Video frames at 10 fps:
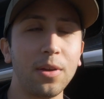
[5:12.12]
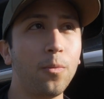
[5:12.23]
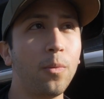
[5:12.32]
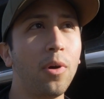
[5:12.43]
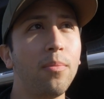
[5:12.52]

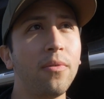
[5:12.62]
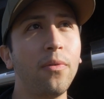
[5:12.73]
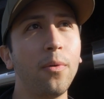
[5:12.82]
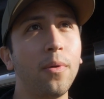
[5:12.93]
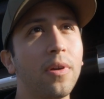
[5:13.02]
Well
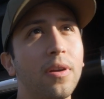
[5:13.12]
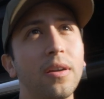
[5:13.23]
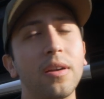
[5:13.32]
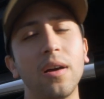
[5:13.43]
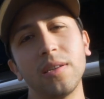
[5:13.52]
before
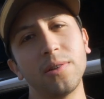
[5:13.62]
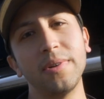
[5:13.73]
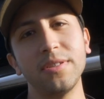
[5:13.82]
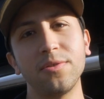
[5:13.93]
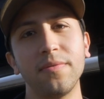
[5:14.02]

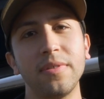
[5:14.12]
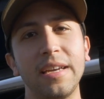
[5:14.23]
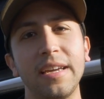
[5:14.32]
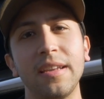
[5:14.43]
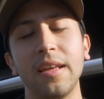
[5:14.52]
Conquest
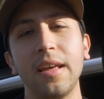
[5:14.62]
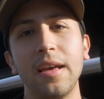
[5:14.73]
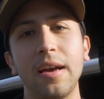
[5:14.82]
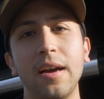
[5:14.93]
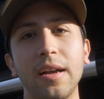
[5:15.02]
Overland
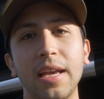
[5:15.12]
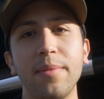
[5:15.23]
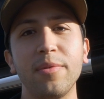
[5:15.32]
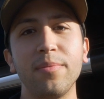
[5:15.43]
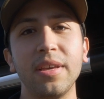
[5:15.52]

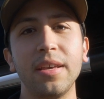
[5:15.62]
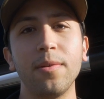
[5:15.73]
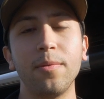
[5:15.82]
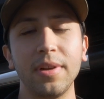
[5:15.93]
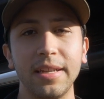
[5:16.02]
came to be
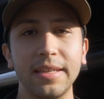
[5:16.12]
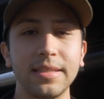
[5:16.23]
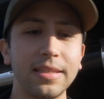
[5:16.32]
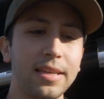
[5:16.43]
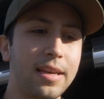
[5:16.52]
what it is,